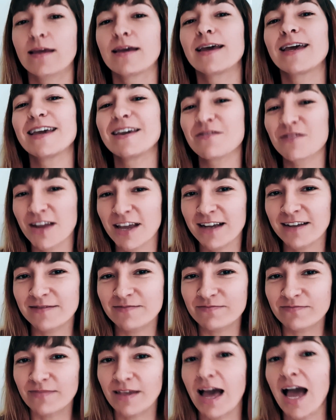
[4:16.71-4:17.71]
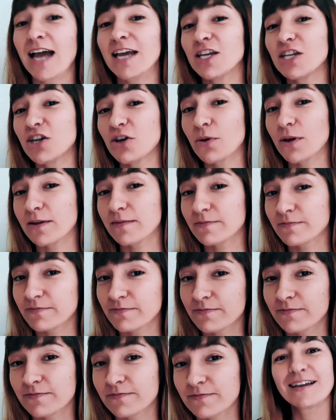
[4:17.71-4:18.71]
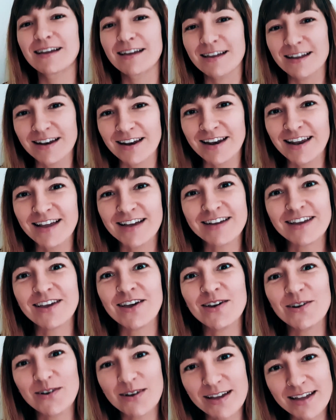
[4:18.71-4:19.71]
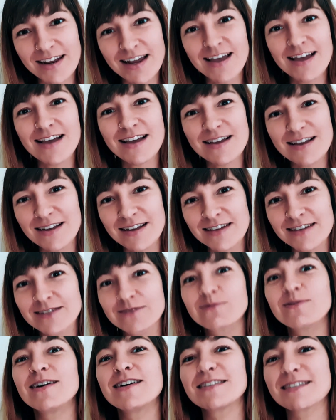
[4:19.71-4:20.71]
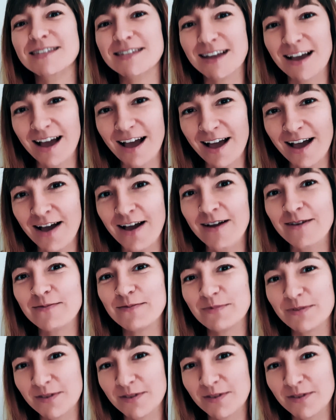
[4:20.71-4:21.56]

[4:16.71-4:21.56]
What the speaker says: Evening, how you doing? Look who it is, what's up?